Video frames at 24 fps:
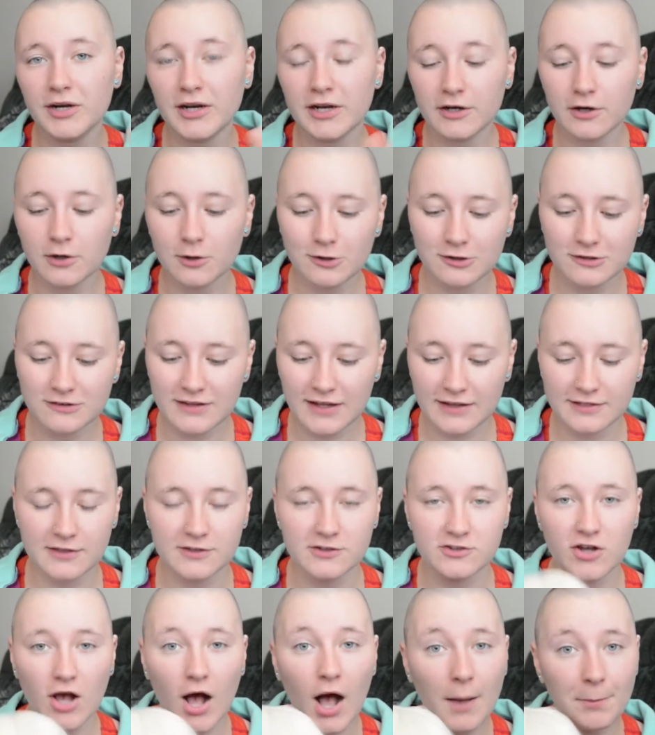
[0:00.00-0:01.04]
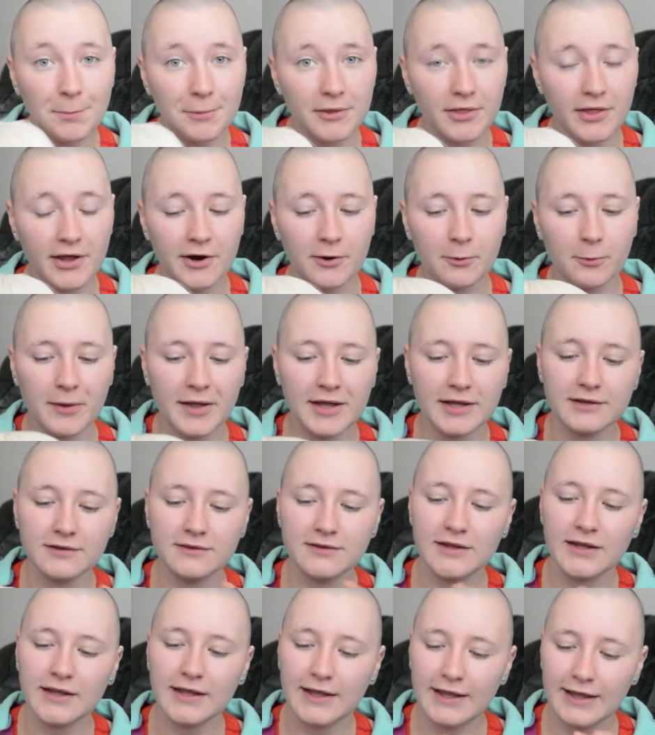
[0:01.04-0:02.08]
what I noticed at the top of their wigs
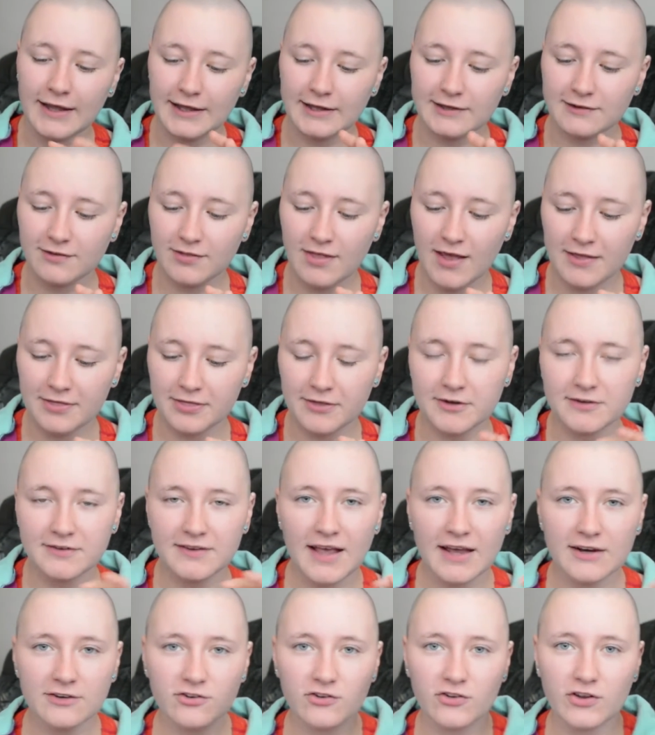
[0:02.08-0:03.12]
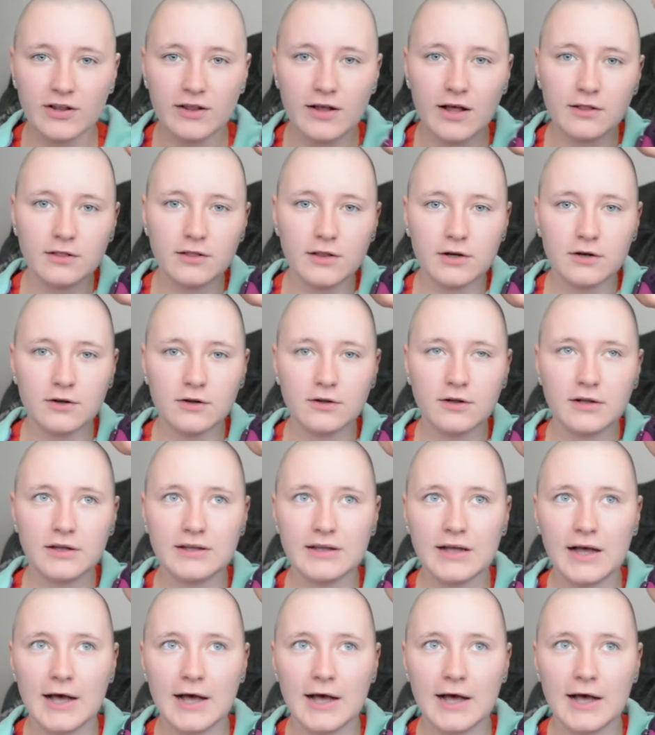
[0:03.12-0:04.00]
is that there's actually a little